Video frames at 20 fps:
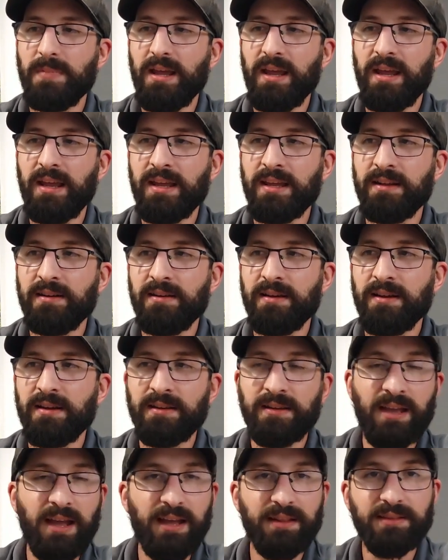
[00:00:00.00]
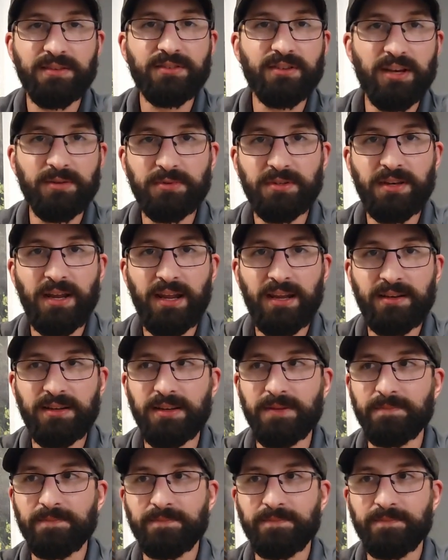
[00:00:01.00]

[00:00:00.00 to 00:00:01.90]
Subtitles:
Yeah, this comes in handy.